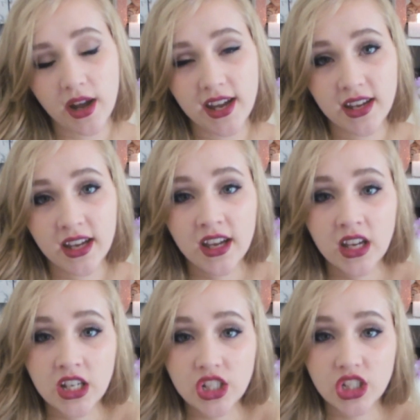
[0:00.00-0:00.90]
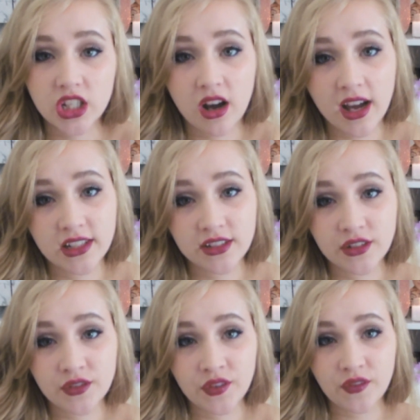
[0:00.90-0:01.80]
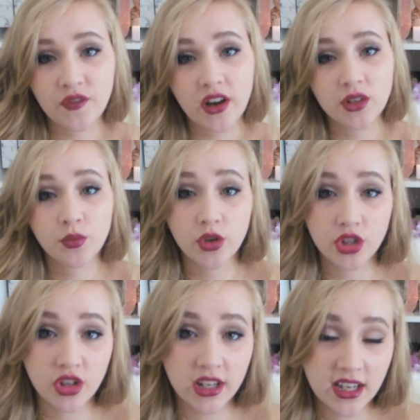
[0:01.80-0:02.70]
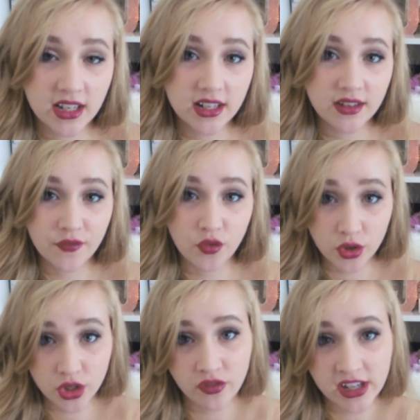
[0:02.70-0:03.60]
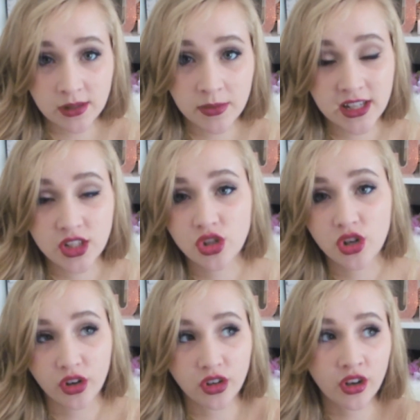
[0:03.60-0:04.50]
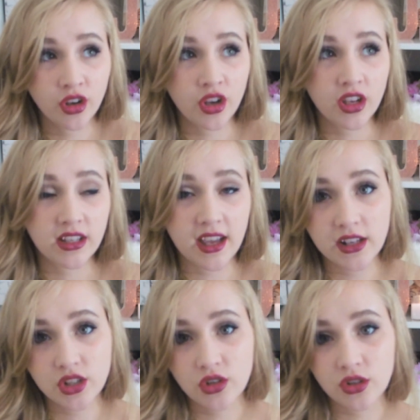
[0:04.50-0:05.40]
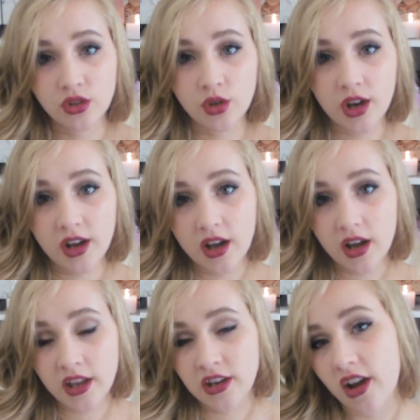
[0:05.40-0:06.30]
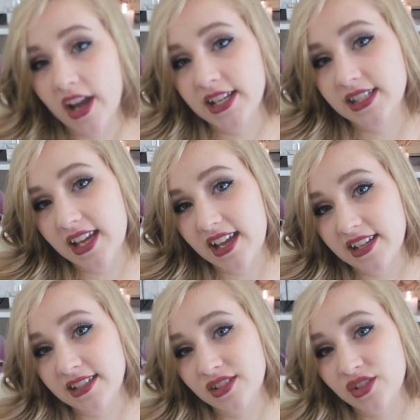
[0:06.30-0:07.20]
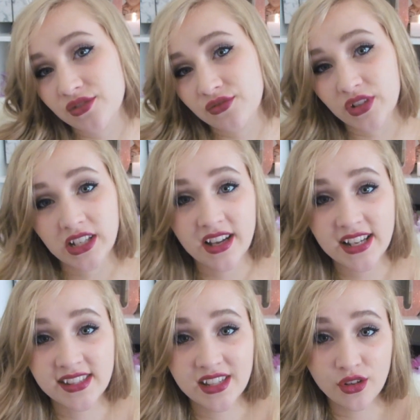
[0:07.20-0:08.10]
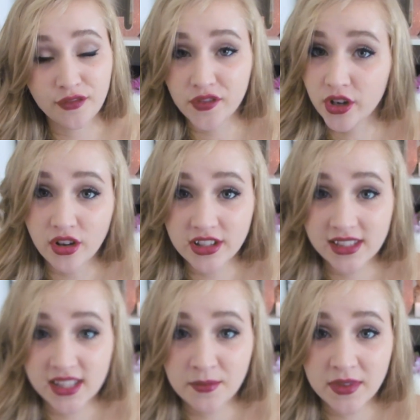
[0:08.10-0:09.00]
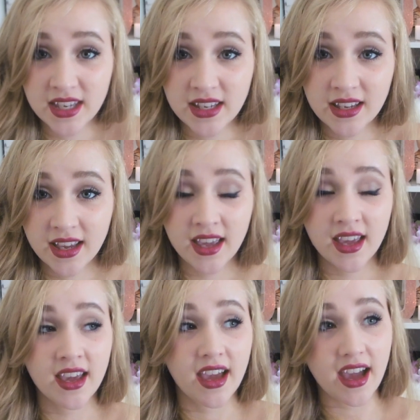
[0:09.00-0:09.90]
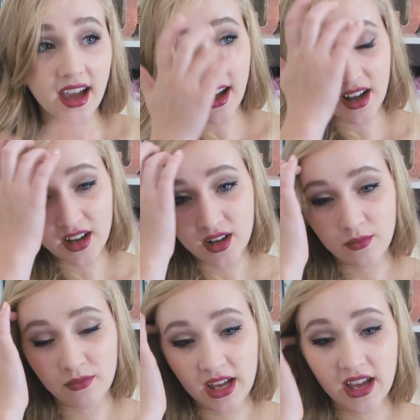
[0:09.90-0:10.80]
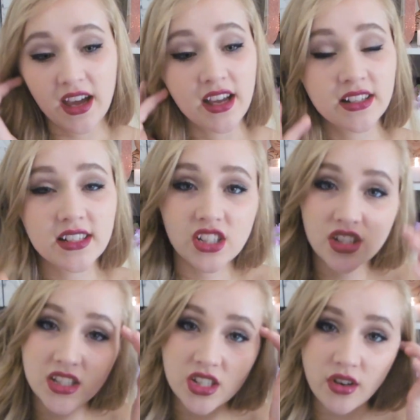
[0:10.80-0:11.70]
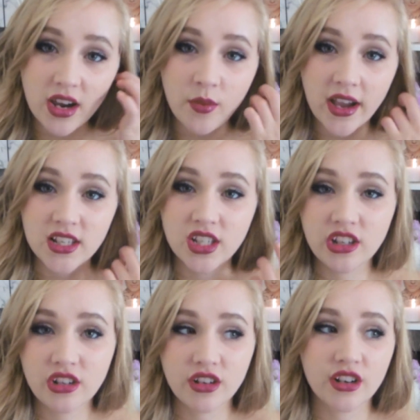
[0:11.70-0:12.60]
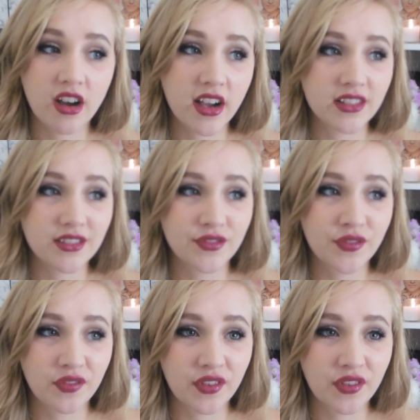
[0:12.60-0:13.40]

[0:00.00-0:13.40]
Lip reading: way to kind of find what you need for your recipes. You don't get to a night and realize that you've forgotten something, and it's just a great way to kind of